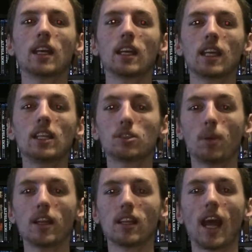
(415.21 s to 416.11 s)
he's
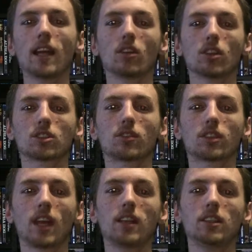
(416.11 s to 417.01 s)
been an analyst for
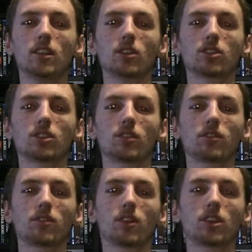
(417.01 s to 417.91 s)
10 years
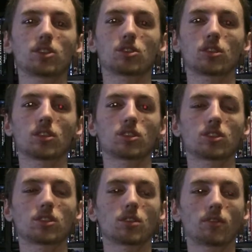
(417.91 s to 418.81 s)
for this
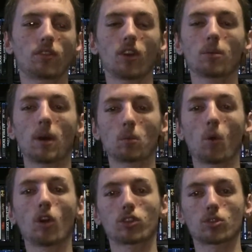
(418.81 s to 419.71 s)
firm on
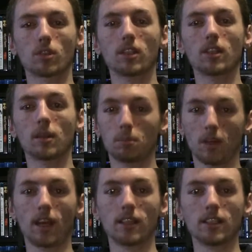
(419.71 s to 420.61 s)
Wall Street,
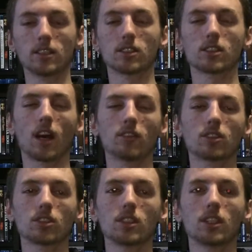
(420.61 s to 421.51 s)
and he's just
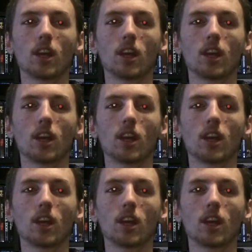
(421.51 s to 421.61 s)
obviously